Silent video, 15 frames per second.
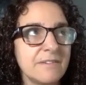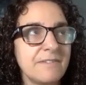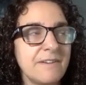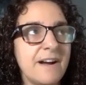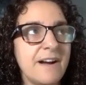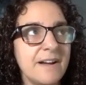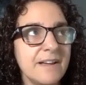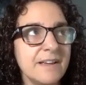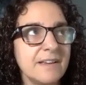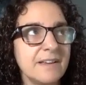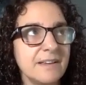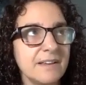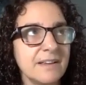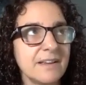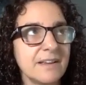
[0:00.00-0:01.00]

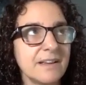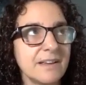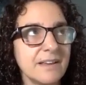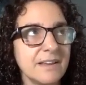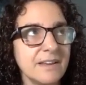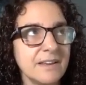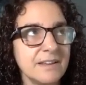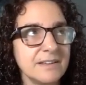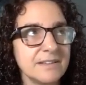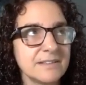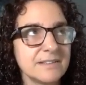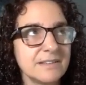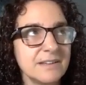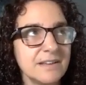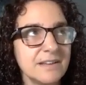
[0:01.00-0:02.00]
I
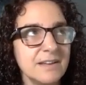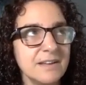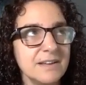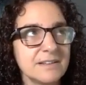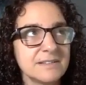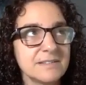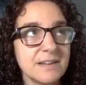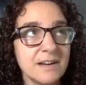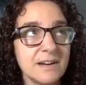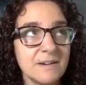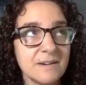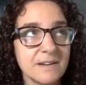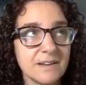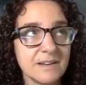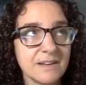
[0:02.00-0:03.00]
eat
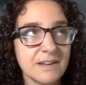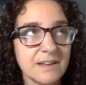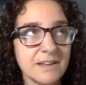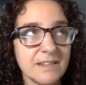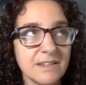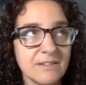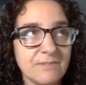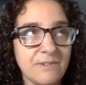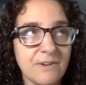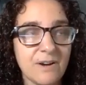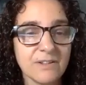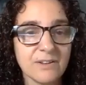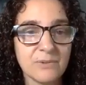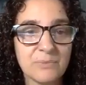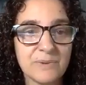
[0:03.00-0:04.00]
dairy in the
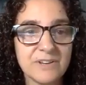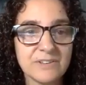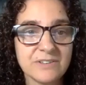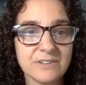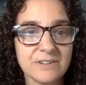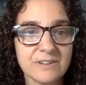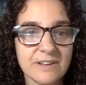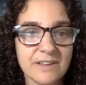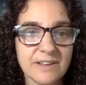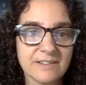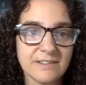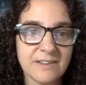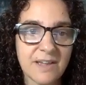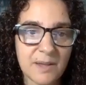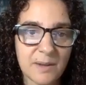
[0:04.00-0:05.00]
fall and winter, it
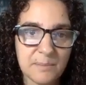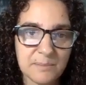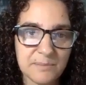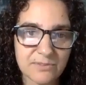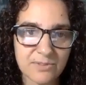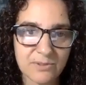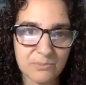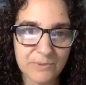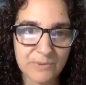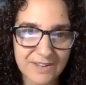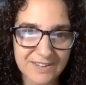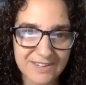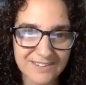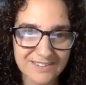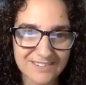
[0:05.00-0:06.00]
tames the
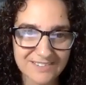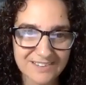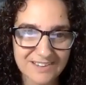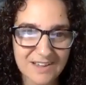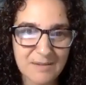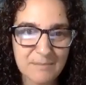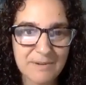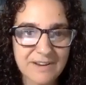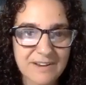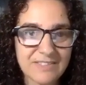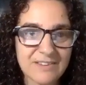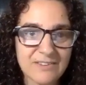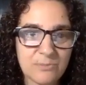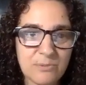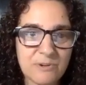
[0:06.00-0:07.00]
winds, but in
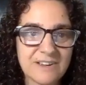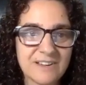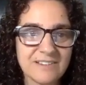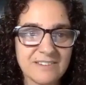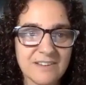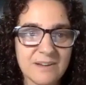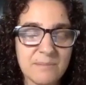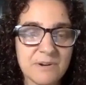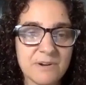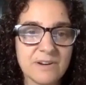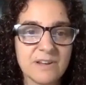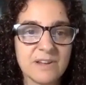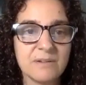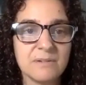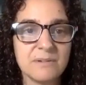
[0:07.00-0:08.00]
the spring and summer,
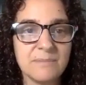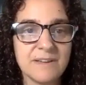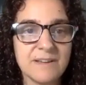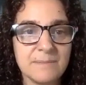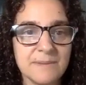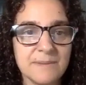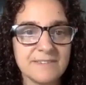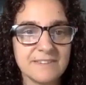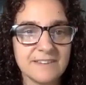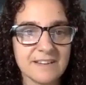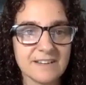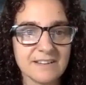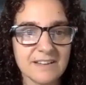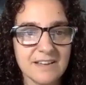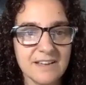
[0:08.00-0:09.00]
it would make me
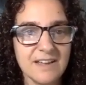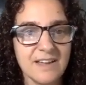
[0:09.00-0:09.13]
sick.